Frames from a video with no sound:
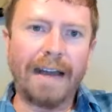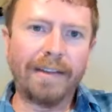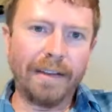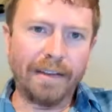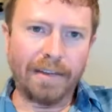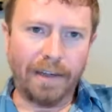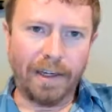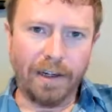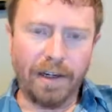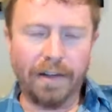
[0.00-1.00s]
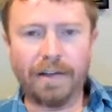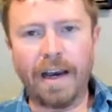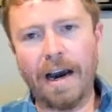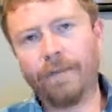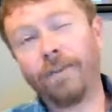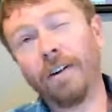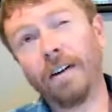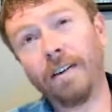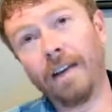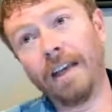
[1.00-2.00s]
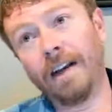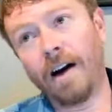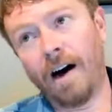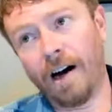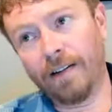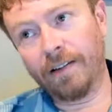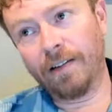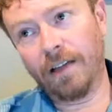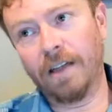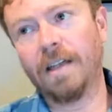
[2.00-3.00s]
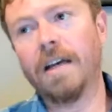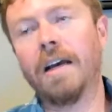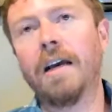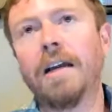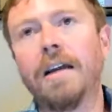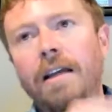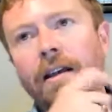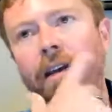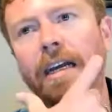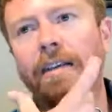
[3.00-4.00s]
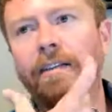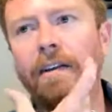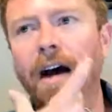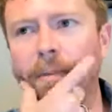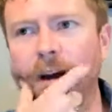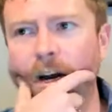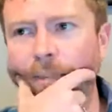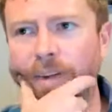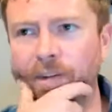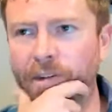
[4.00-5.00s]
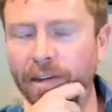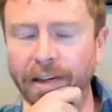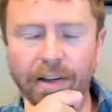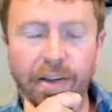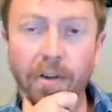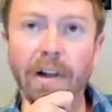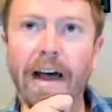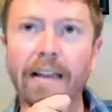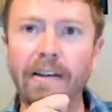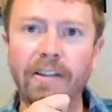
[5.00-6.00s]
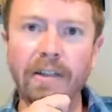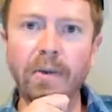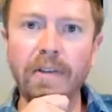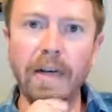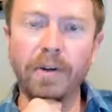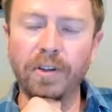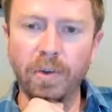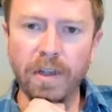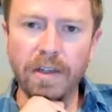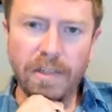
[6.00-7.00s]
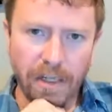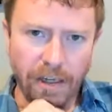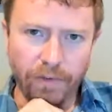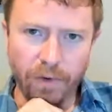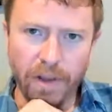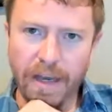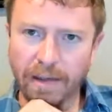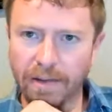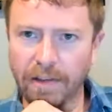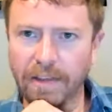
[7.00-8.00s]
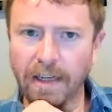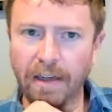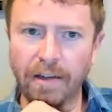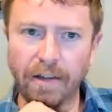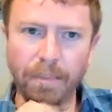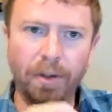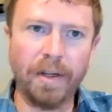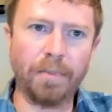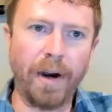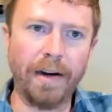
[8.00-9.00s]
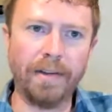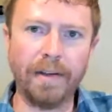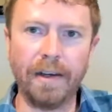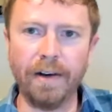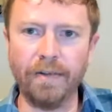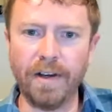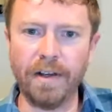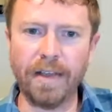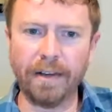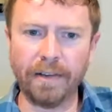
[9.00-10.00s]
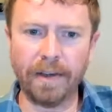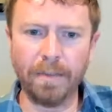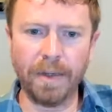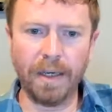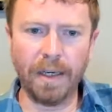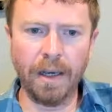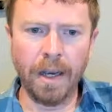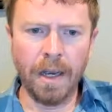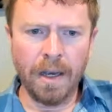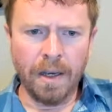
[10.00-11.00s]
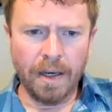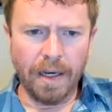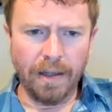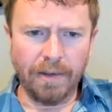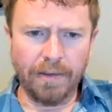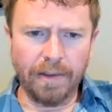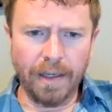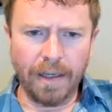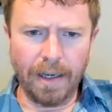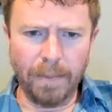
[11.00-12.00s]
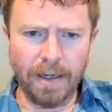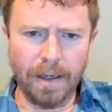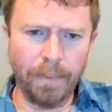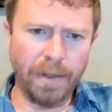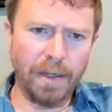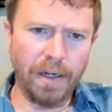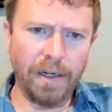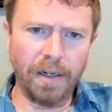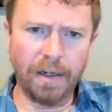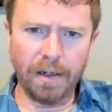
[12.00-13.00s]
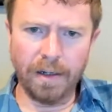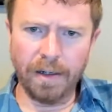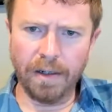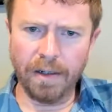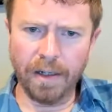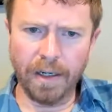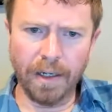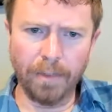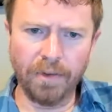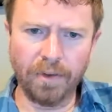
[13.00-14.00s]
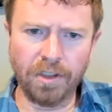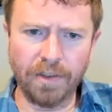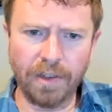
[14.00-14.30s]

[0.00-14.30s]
Asset Securities Conference in Austin, and I'm so glad that she was able to win the ticket for that, because the ticket is a pretty pricey event, and that's going to be let's see, coming up here. So